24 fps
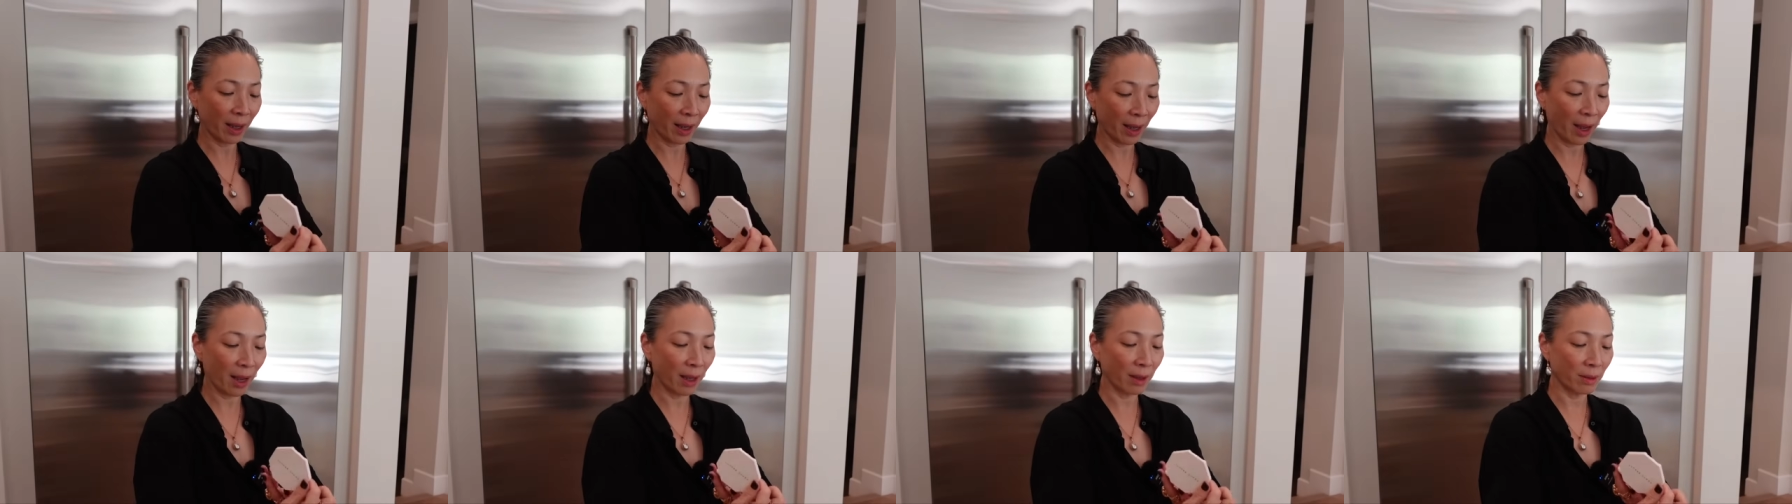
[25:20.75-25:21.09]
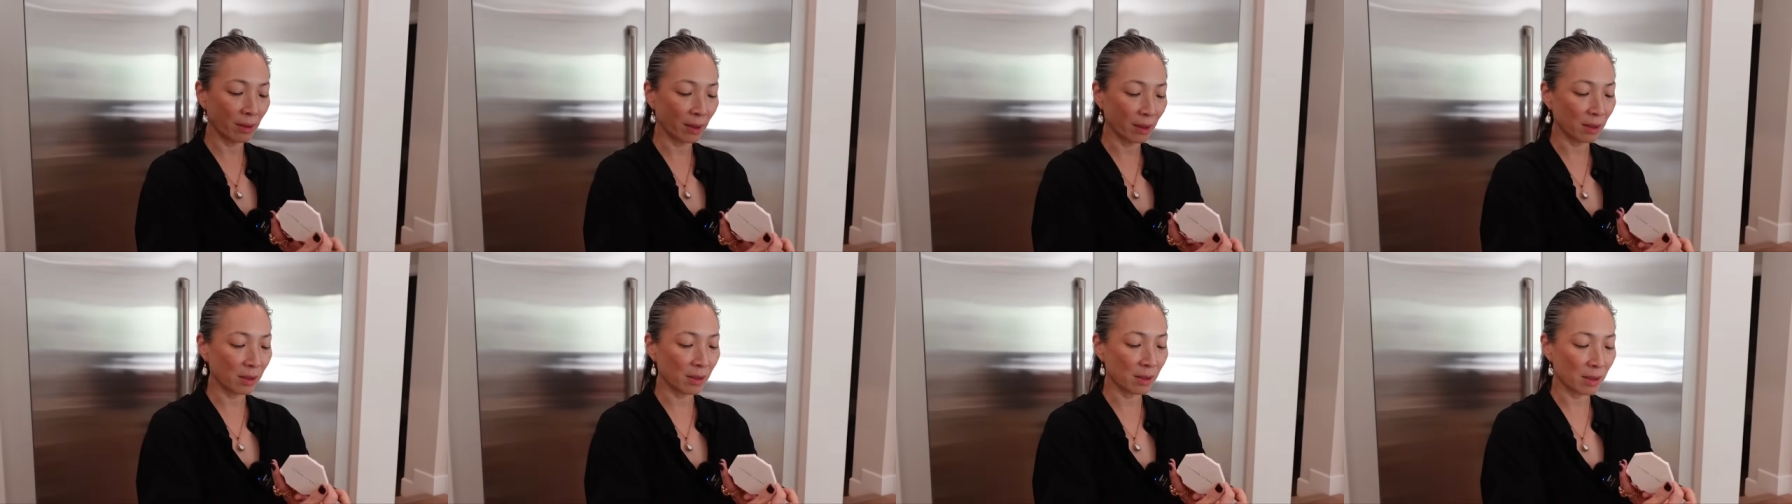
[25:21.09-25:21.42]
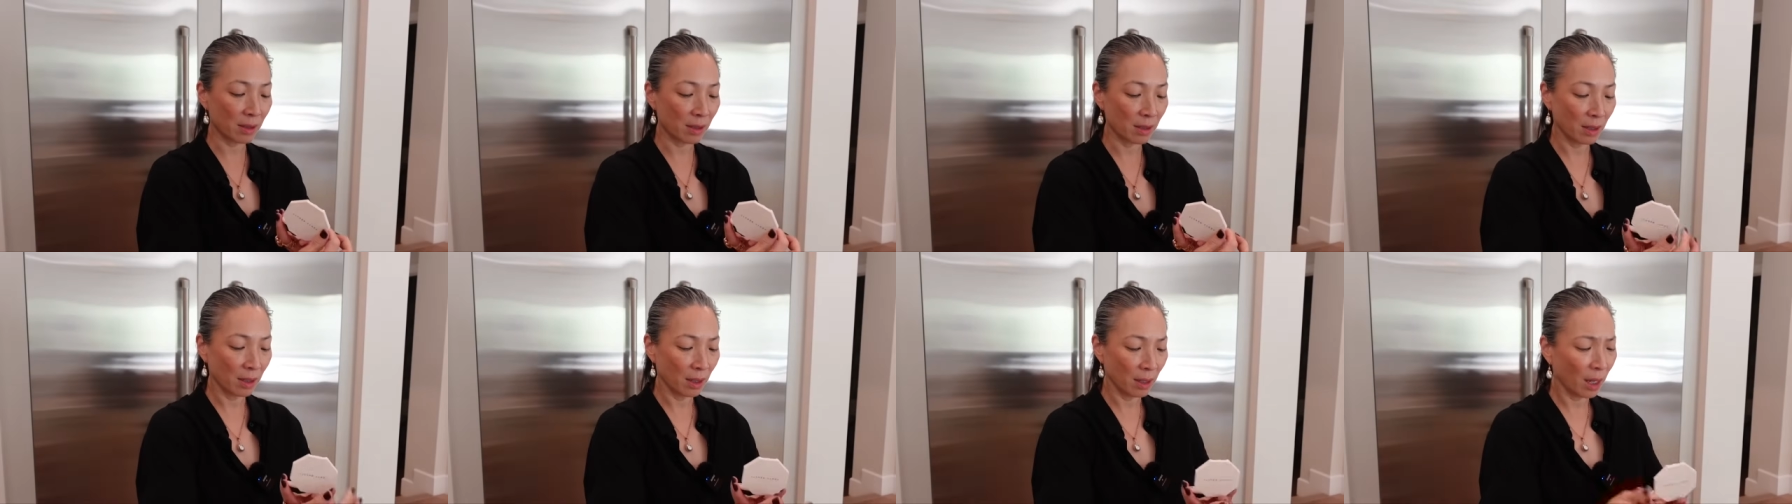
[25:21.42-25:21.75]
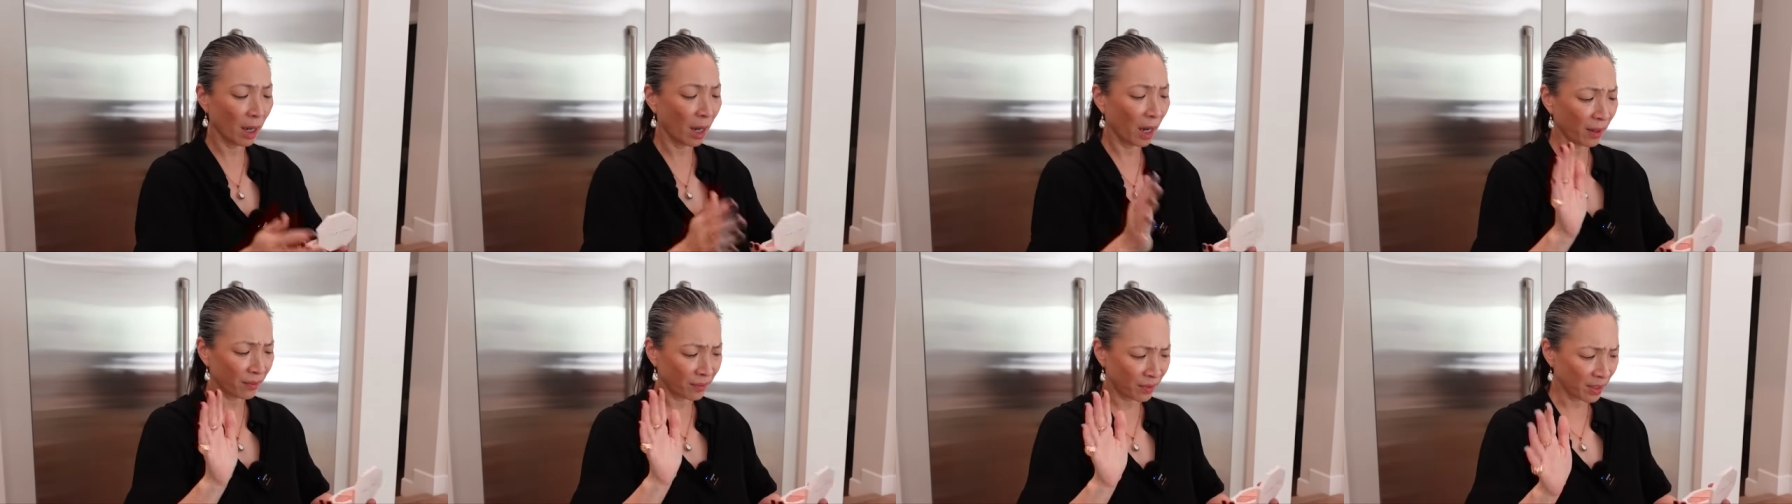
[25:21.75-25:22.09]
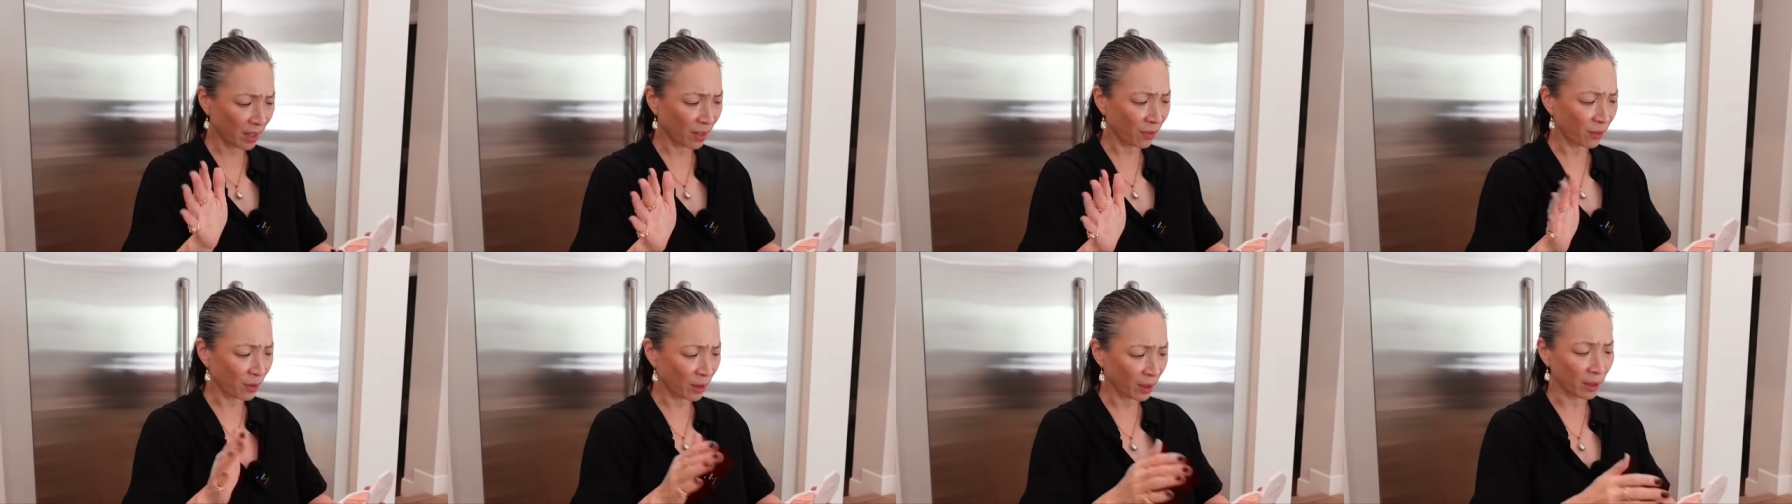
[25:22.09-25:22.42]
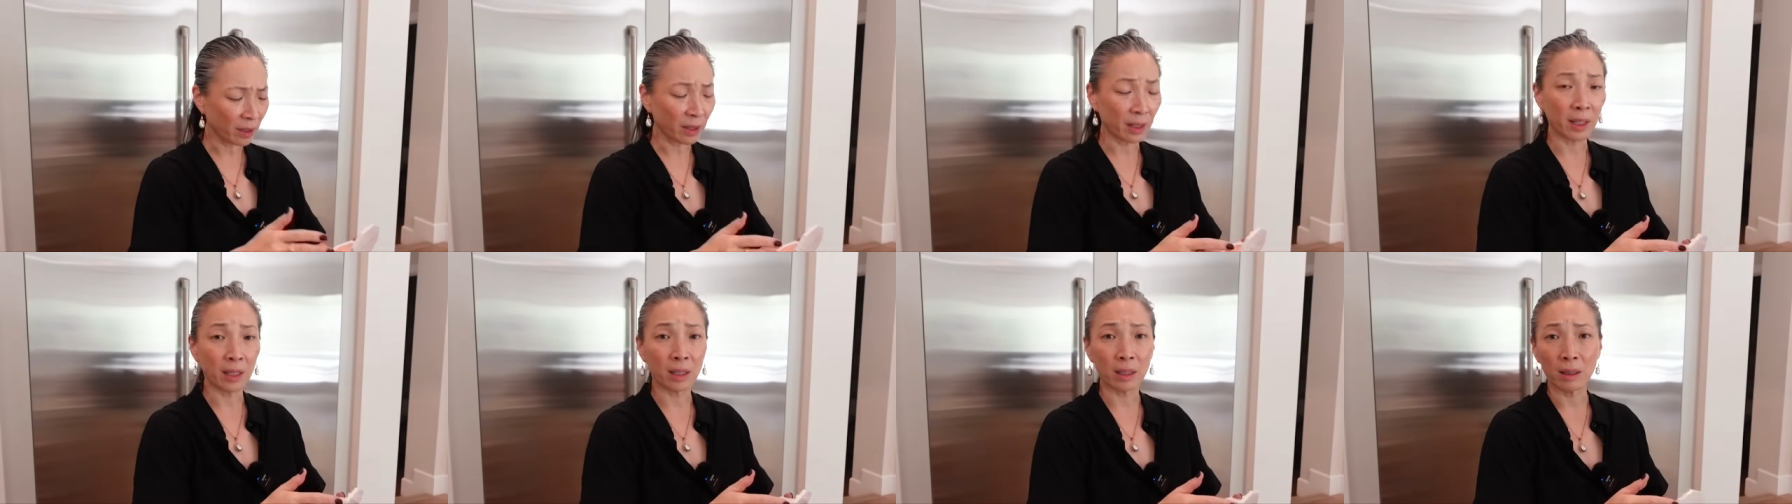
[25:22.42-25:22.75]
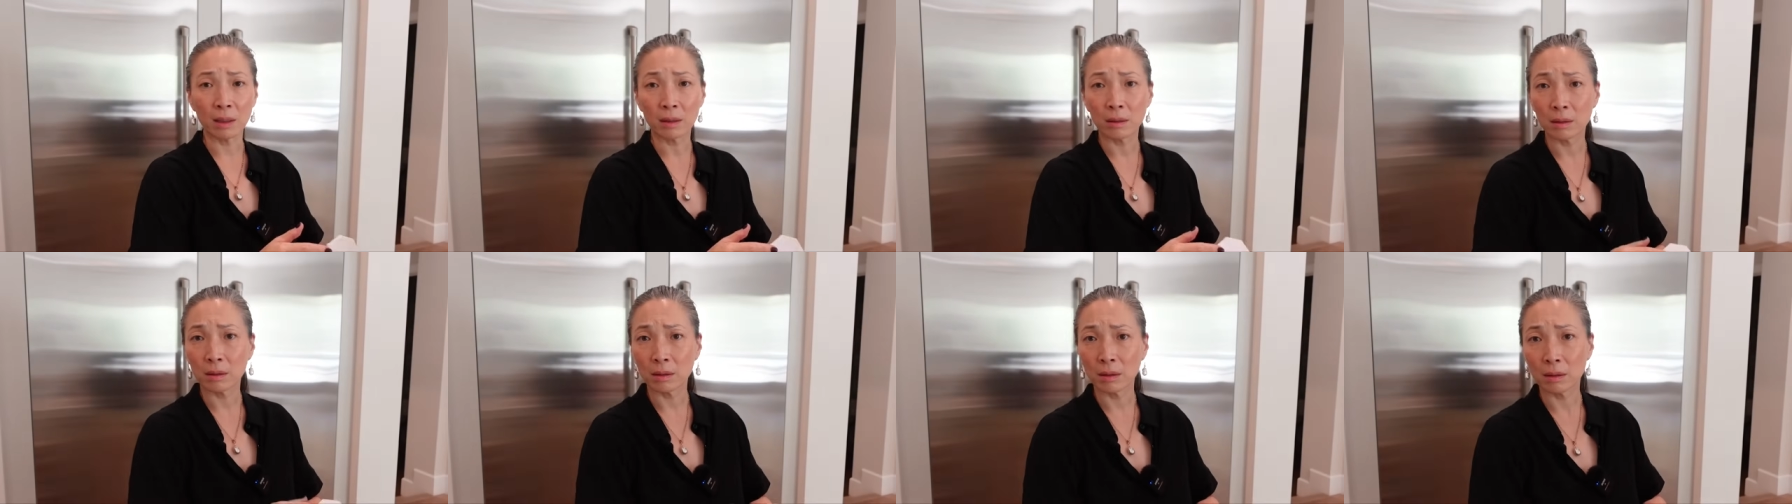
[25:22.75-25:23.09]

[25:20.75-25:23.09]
I had this. I've definitely,